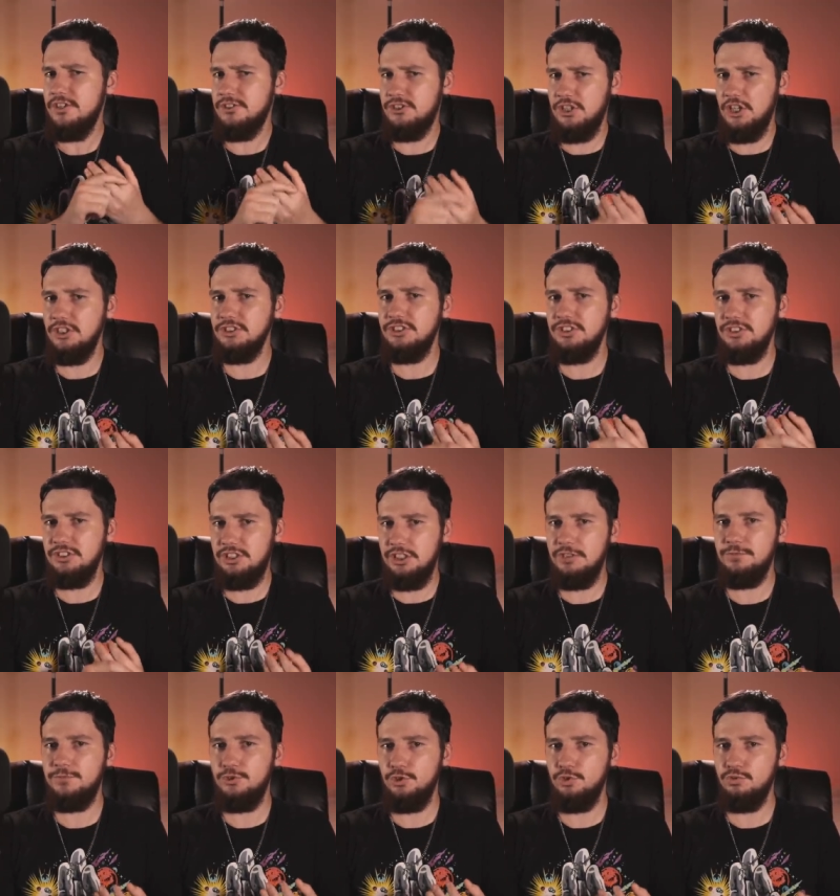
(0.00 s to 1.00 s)
doesn't
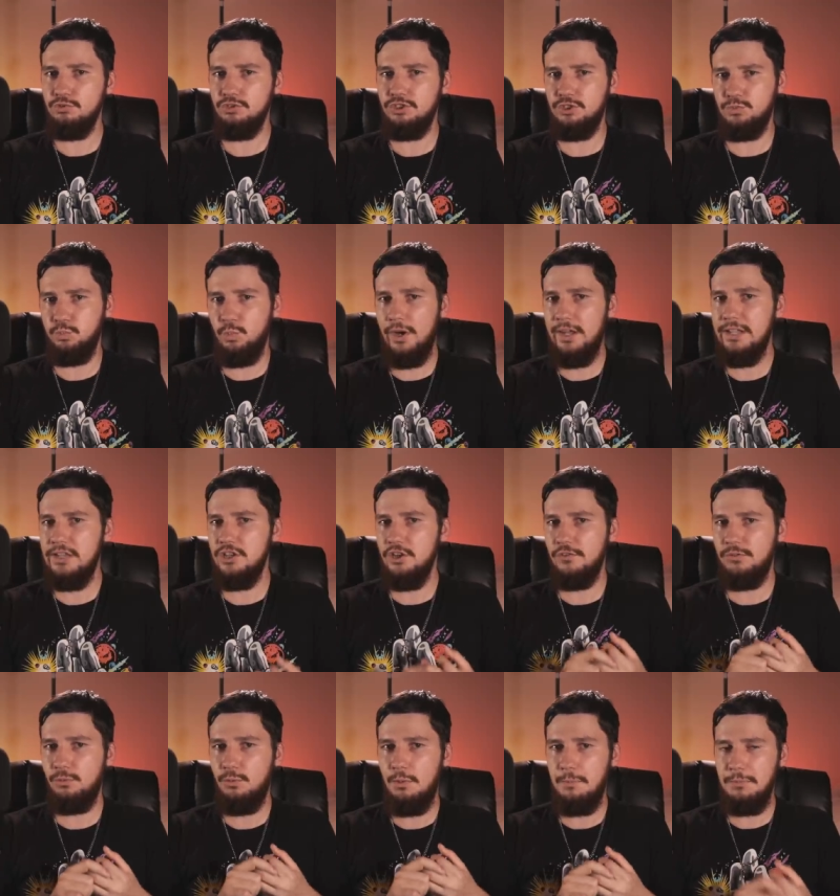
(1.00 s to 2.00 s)
give Google sway
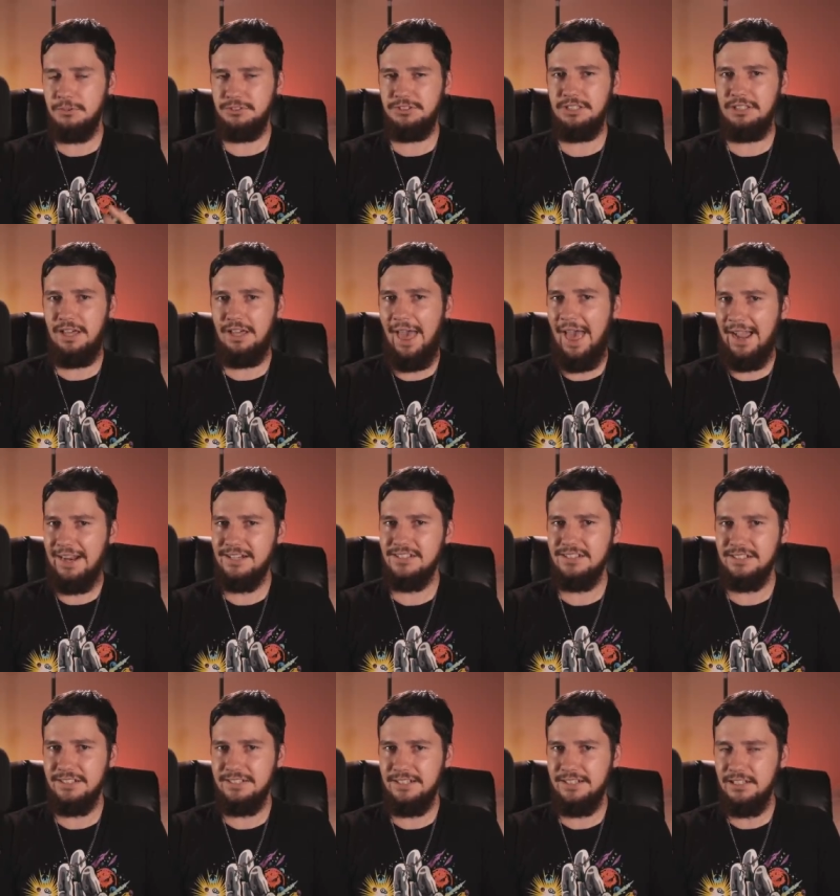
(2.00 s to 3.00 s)
over what Mozilla
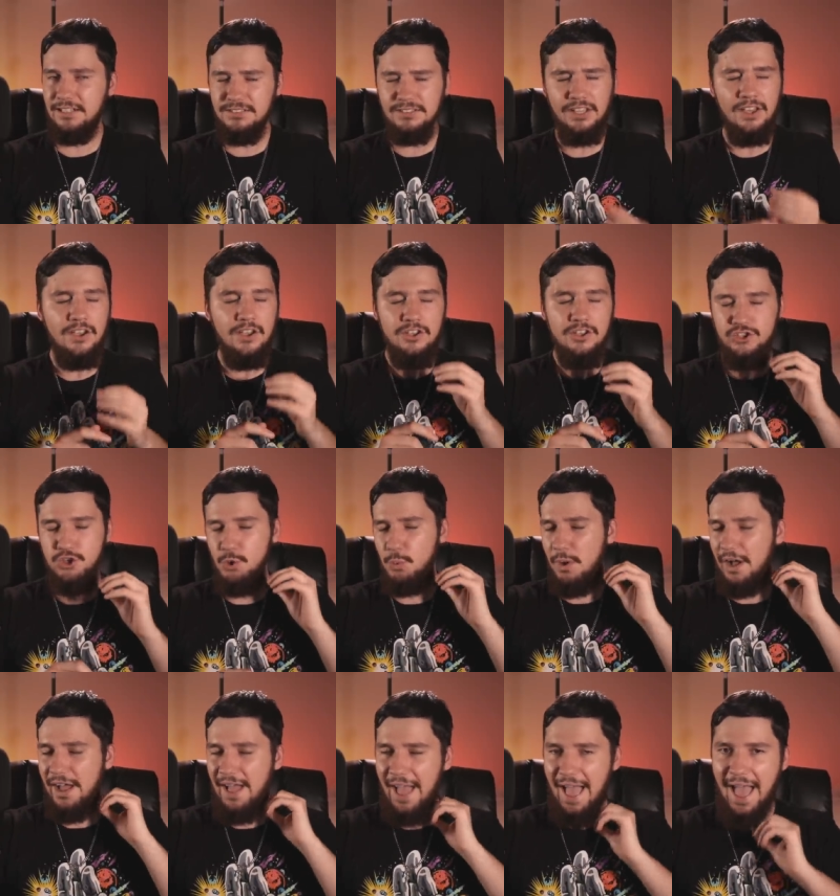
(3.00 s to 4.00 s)
actually does, you
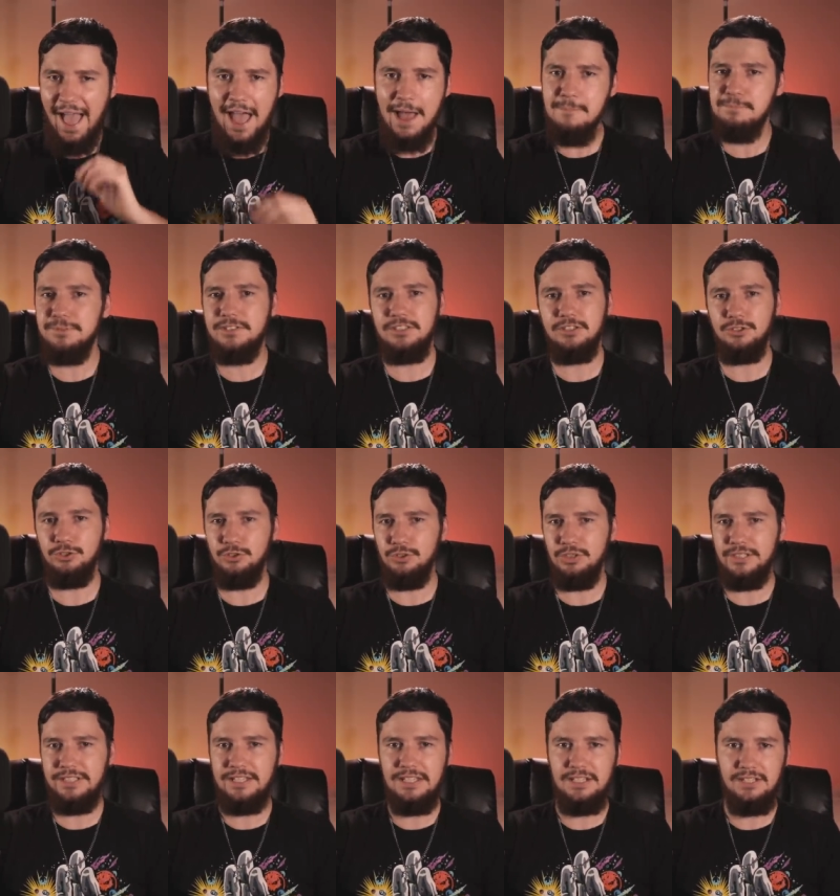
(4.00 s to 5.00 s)
are
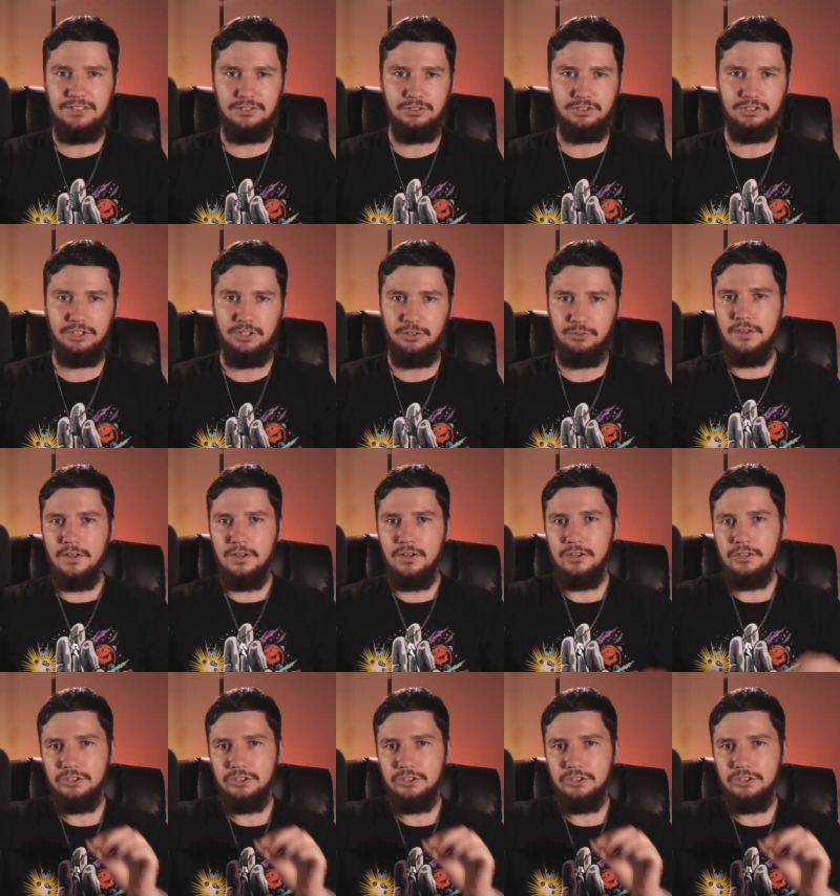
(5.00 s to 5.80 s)
absolutely kidding yourself.